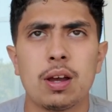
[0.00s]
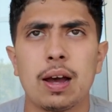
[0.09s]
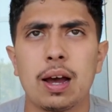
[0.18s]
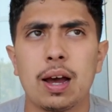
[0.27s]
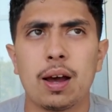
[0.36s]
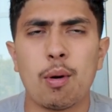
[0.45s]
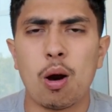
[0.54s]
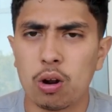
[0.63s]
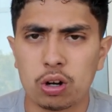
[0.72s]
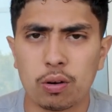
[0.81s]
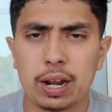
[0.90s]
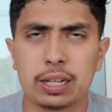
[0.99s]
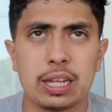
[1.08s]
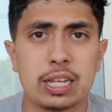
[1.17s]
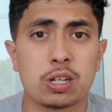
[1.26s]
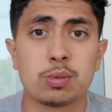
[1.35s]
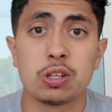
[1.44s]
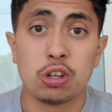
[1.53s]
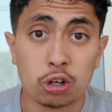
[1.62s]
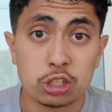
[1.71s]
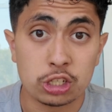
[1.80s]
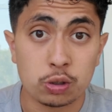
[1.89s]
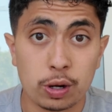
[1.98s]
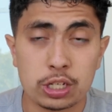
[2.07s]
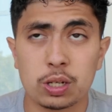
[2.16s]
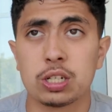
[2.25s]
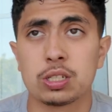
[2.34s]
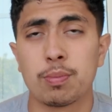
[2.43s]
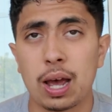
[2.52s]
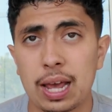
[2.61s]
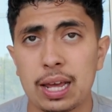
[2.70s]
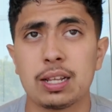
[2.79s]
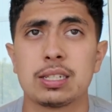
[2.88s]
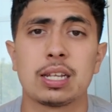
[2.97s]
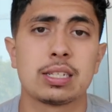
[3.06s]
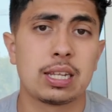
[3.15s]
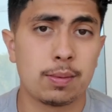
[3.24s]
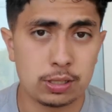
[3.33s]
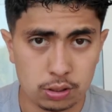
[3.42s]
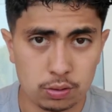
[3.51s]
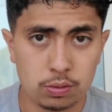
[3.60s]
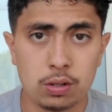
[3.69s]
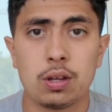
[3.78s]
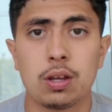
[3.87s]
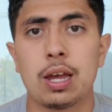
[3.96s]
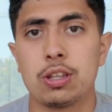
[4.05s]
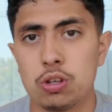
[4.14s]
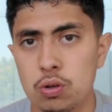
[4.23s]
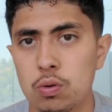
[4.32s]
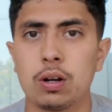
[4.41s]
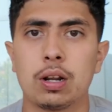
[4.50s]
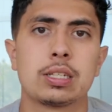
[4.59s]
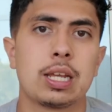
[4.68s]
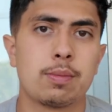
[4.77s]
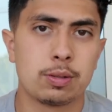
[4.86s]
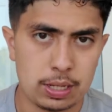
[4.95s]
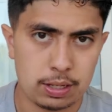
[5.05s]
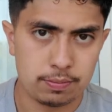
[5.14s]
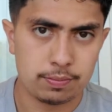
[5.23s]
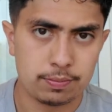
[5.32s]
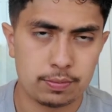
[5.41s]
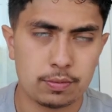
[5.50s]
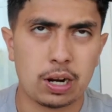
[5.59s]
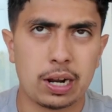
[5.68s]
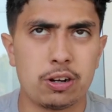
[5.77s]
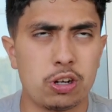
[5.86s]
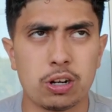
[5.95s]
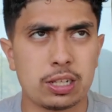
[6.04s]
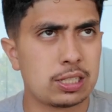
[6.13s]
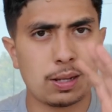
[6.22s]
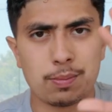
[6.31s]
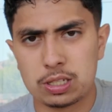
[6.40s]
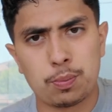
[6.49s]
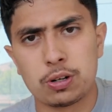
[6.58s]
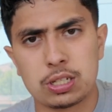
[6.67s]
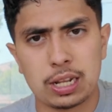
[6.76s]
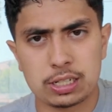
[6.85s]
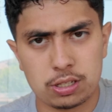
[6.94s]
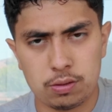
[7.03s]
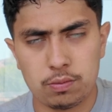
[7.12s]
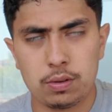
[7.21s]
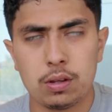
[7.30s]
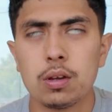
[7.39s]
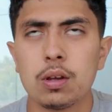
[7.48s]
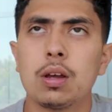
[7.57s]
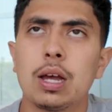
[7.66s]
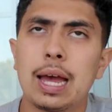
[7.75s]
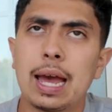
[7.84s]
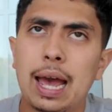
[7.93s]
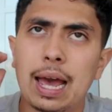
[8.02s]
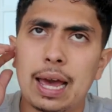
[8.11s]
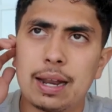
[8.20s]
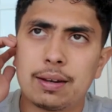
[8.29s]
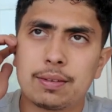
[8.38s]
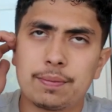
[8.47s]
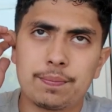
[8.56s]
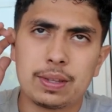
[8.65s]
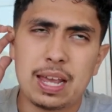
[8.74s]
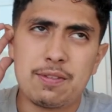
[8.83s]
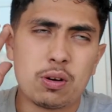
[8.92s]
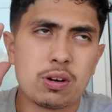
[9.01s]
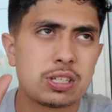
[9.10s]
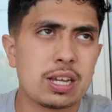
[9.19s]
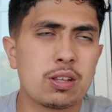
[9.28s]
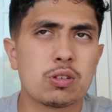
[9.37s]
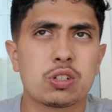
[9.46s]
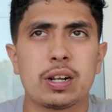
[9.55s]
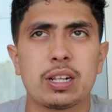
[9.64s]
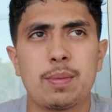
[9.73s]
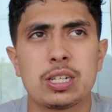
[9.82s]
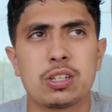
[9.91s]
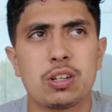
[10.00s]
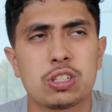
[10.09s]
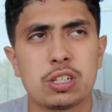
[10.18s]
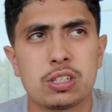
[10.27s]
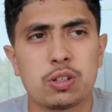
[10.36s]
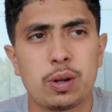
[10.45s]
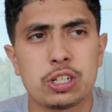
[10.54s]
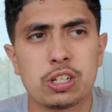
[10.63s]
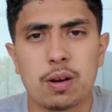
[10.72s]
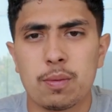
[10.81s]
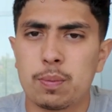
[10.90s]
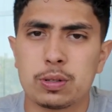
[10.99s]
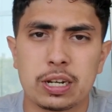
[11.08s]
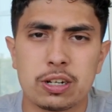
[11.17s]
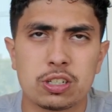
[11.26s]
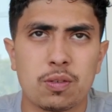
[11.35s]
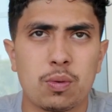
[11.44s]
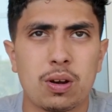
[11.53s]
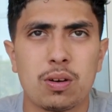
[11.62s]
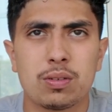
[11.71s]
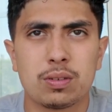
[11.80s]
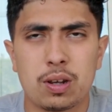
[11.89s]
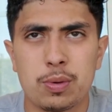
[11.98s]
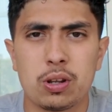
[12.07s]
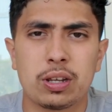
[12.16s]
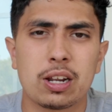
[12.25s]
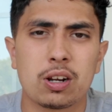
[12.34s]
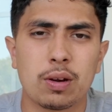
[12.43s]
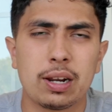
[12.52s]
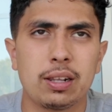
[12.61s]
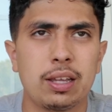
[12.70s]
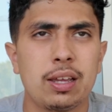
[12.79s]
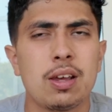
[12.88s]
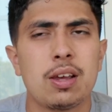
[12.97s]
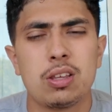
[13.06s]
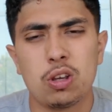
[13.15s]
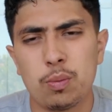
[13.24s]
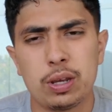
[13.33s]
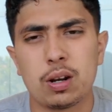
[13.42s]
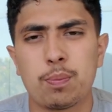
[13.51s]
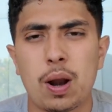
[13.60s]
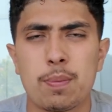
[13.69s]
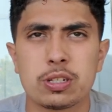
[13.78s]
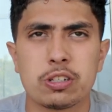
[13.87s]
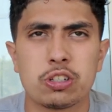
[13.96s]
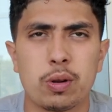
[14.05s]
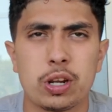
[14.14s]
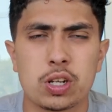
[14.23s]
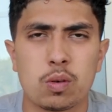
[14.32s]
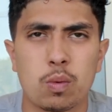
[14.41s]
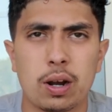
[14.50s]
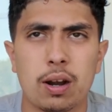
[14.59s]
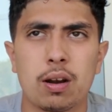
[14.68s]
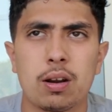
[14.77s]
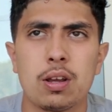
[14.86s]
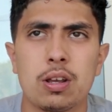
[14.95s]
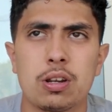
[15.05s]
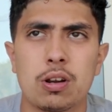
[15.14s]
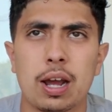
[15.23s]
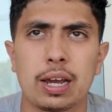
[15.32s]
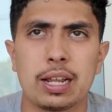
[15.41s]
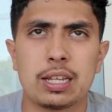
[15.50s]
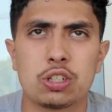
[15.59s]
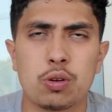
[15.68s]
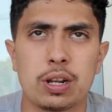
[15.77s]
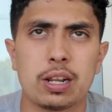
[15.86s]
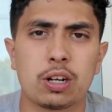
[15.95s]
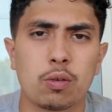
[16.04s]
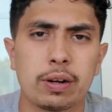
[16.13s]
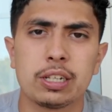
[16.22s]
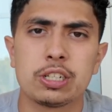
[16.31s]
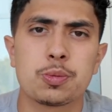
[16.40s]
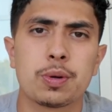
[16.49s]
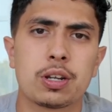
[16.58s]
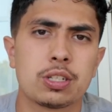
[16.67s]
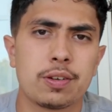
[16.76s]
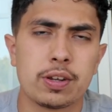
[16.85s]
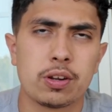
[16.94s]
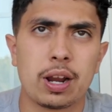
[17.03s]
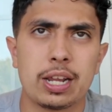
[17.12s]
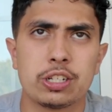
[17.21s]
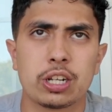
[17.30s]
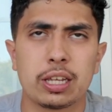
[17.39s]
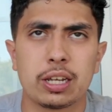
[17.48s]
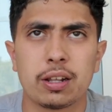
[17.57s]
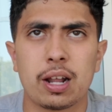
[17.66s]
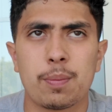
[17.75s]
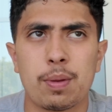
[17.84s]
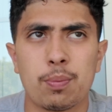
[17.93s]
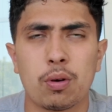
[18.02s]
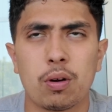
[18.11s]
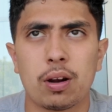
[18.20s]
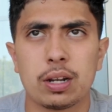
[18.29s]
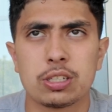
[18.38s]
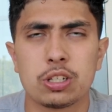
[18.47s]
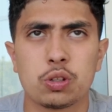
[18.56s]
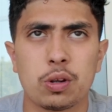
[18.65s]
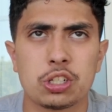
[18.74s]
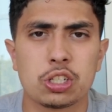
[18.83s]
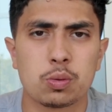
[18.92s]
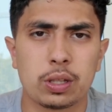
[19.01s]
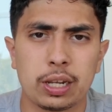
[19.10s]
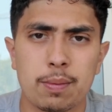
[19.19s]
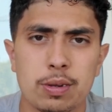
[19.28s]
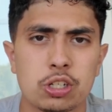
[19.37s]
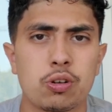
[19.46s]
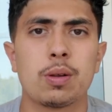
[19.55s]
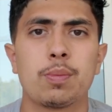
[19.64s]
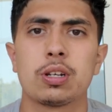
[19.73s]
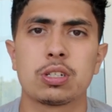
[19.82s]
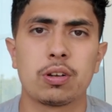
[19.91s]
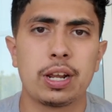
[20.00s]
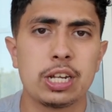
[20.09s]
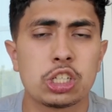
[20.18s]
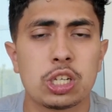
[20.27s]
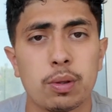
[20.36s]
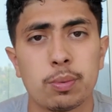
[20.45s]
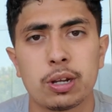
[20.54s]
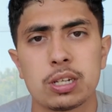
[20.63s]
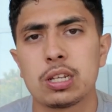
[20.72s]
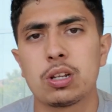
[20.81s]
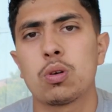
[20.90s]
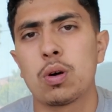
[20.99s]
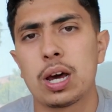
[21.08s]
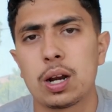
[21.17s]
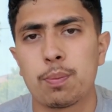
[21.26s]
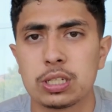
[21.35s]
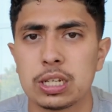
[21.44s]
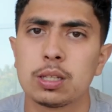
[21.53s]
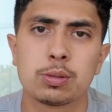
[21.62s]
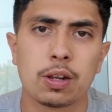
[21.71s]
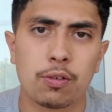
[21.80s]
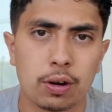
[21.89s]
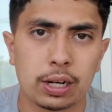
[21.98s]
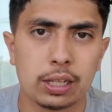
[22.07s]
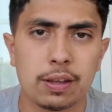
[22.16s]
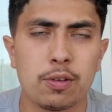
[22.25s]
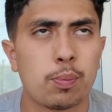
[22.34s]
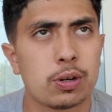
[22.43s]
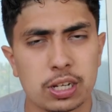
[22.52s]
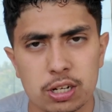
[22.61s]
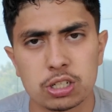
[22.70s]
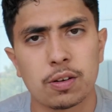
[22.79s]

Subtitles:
all correctly in terms of your situation, because mine is not the same as you, and you are not the same as me, right? Or you're not the same as the person next to you. And if you understand those correctly based on your situation, you're able to present yourself well, communicate correctly, you'll be in a proper situation where you're not getting treated incorrectly just because of your age. I think a lot of people are in situations where they get mistreated because of their age, simply because they don't know how to present themselves correctly. If you present